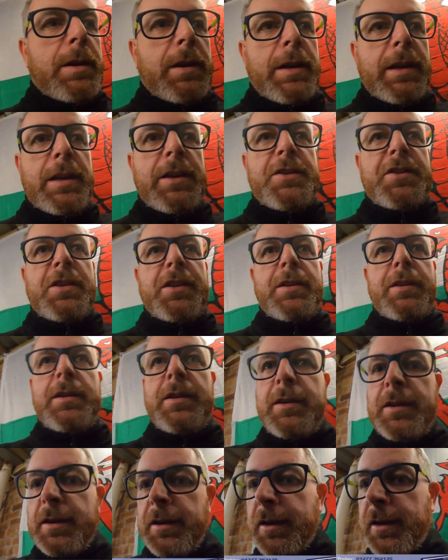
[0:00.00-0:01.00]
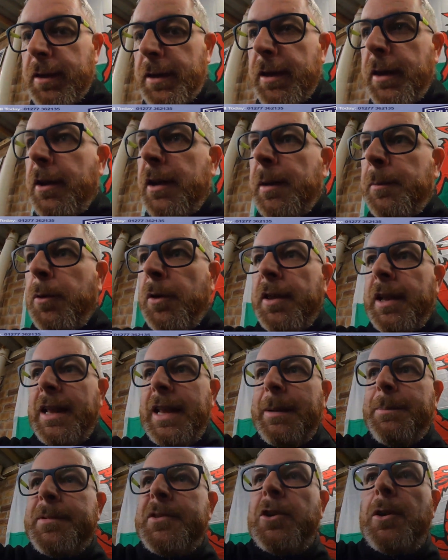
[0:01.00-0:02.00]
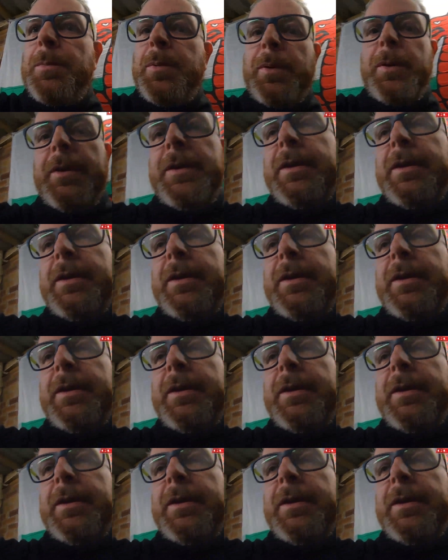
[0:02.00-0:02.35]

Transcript: is I'm going to put the laptop